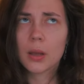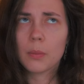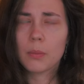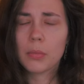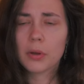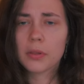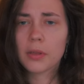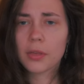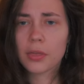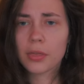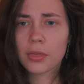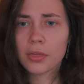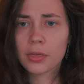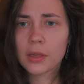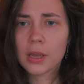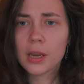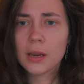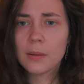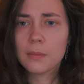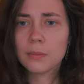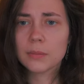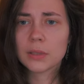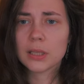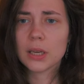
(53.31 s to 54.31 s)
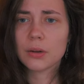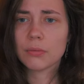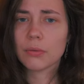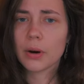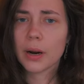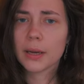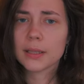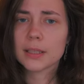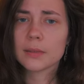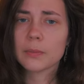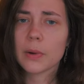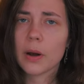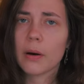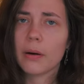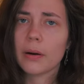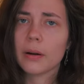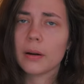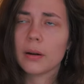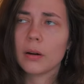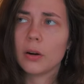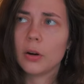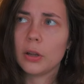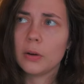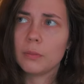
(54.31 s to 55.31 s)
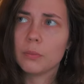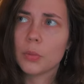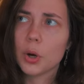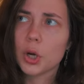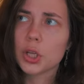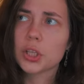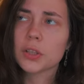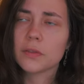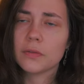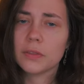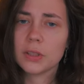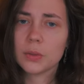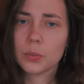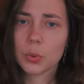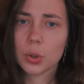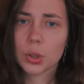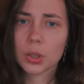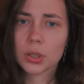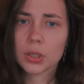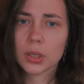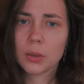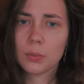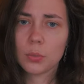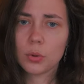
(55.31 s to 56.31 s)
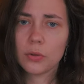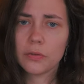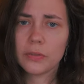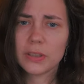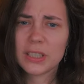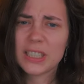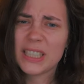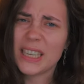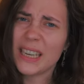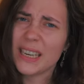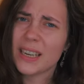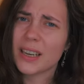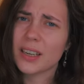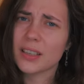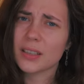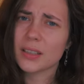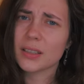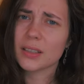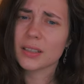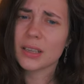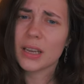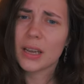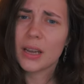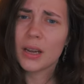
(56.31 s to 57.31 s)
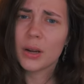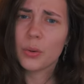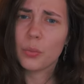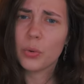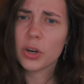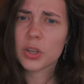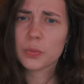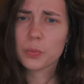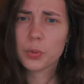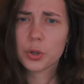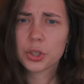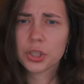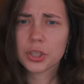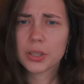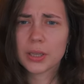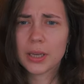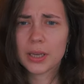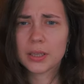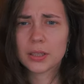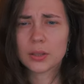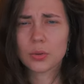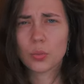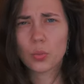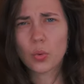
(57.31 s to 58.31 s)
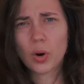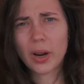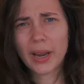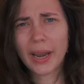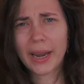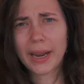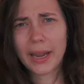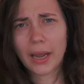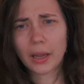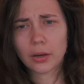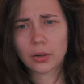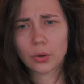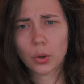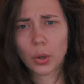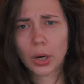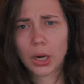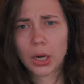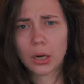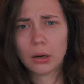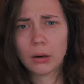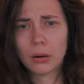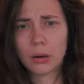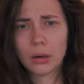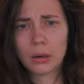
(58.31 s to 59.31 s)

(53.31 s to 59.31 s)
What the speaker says: but the themes he writes about in most of his books are more for teenagers, which pushes it into the YA category.